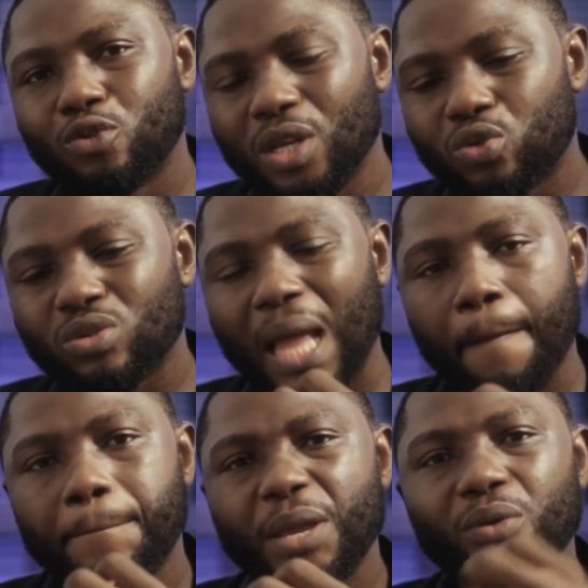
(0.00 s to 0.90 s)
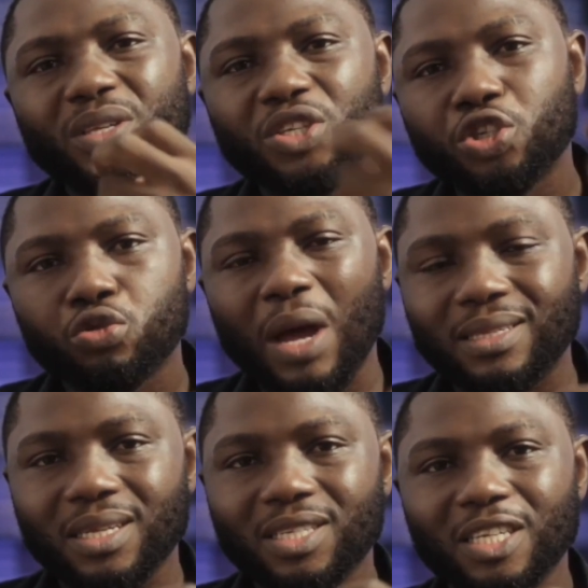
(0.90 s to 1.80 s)
You need to start building
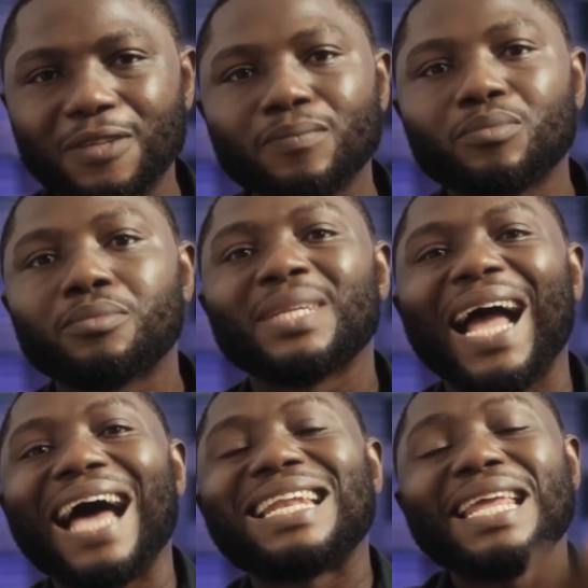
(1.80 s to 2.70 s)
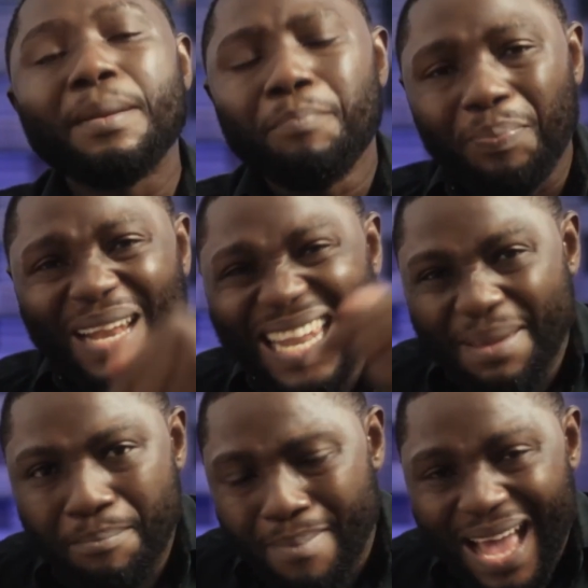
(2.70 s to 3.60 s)
strategies and
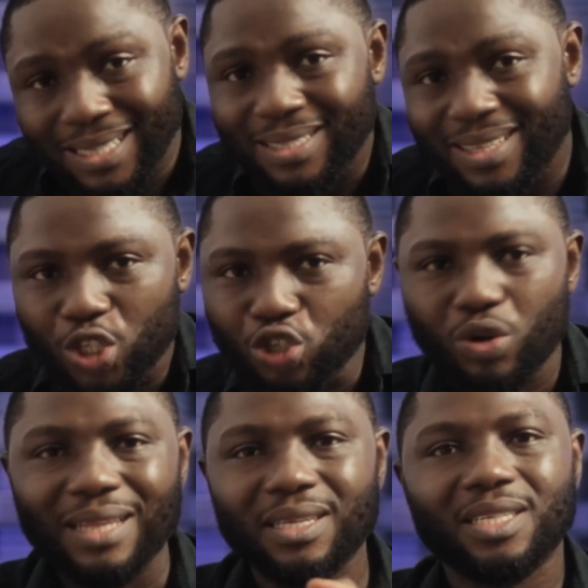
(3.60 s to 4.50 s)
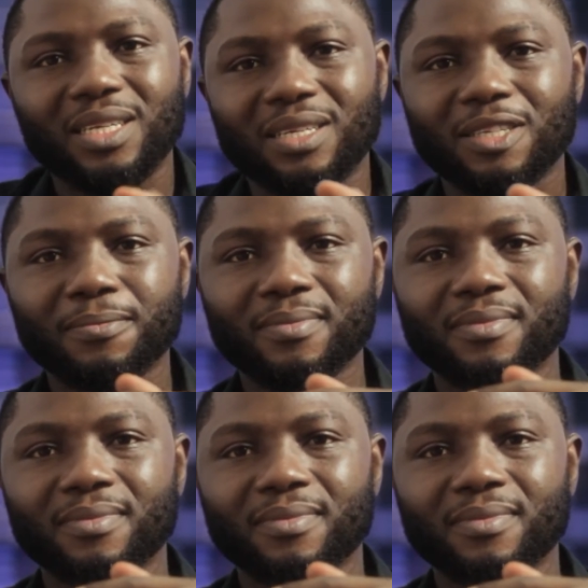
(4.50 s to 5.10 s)
implement the strategies.